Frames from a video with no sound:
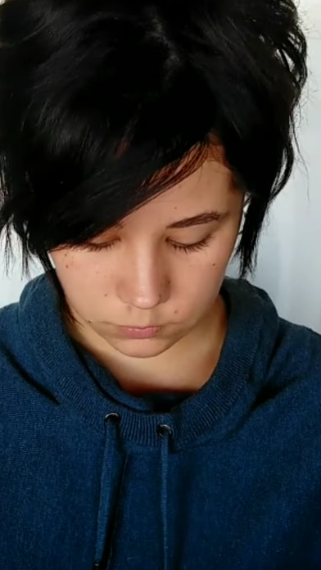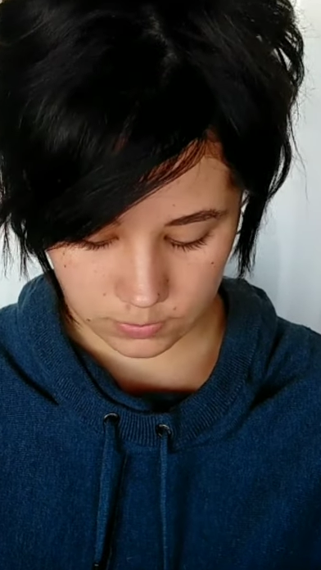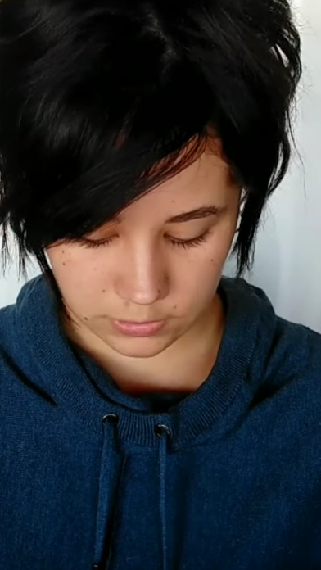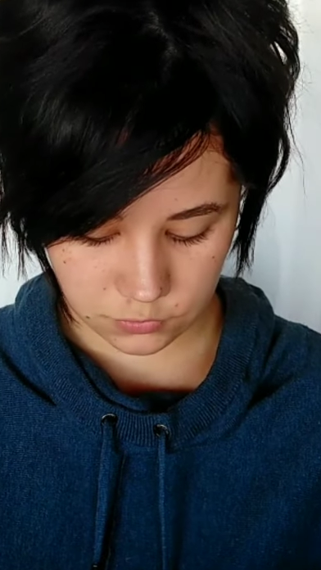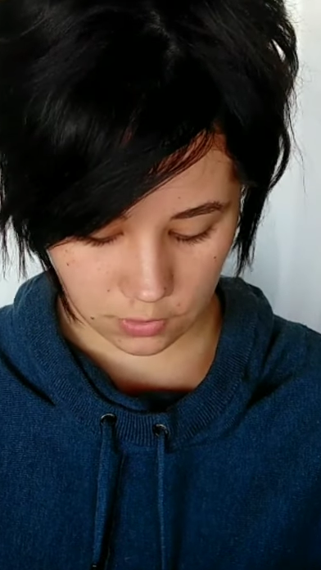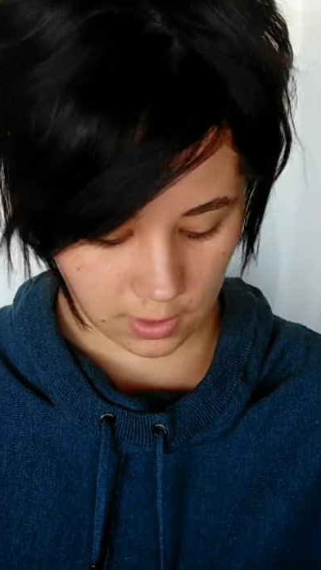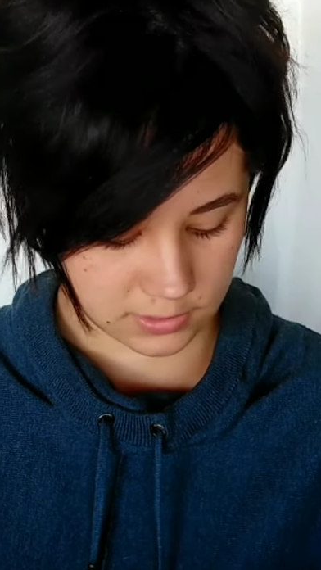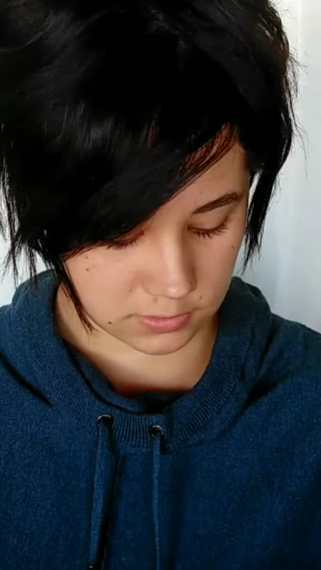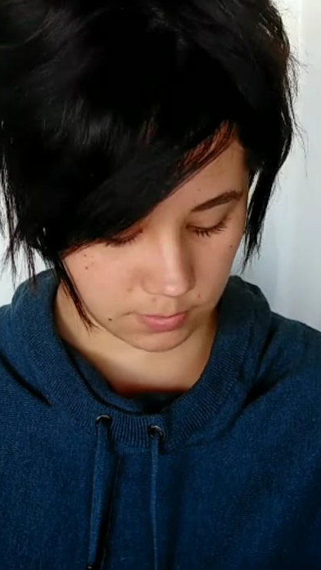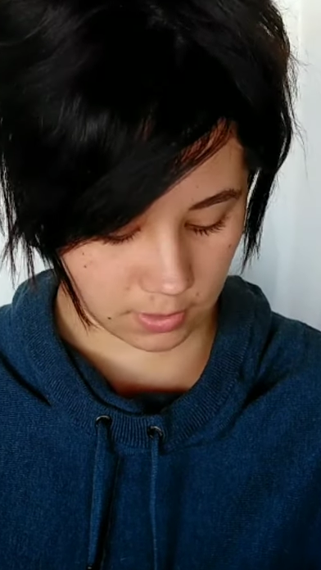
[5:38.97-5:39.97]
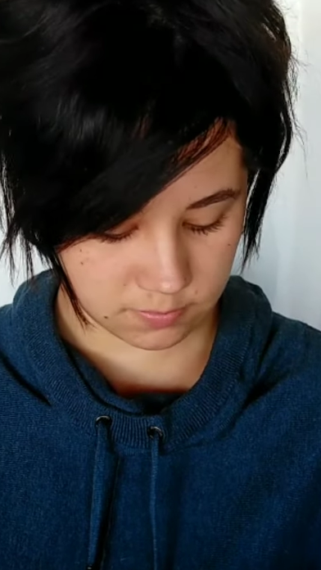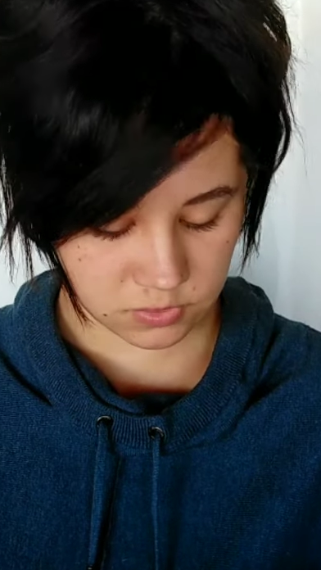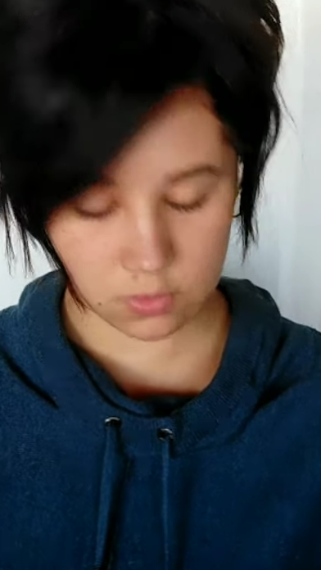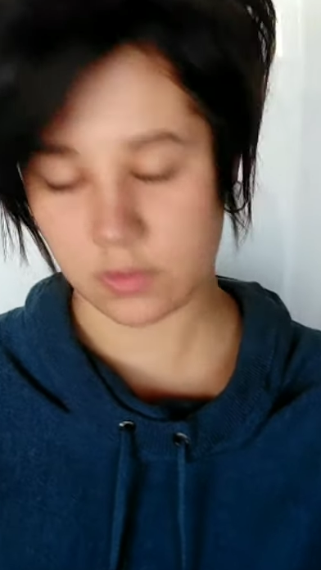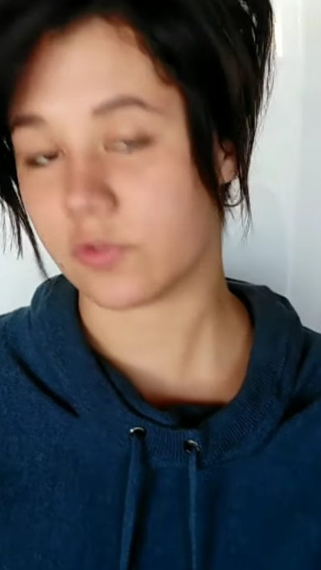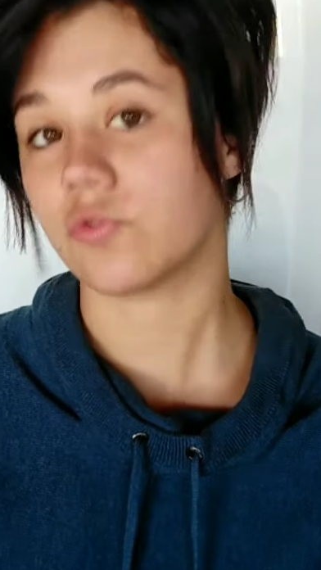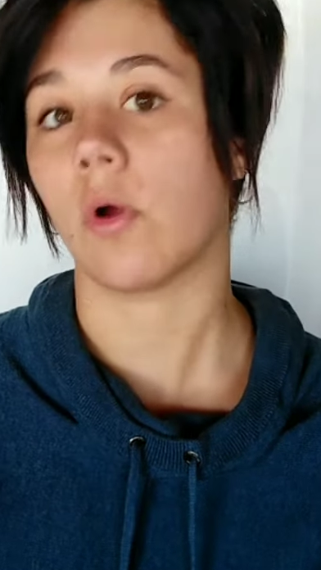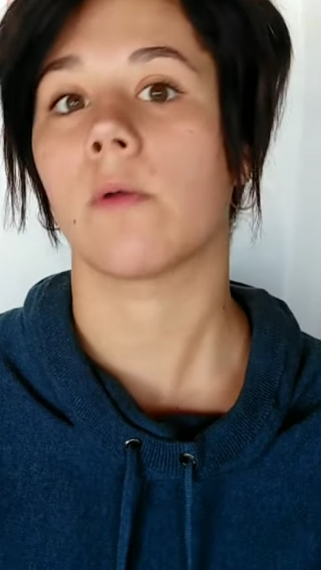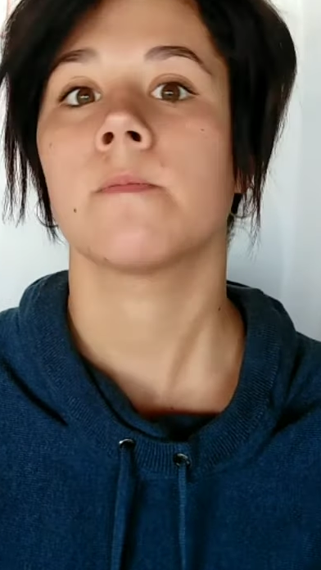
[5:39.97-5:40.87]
When it dries, it becomes hard and strong.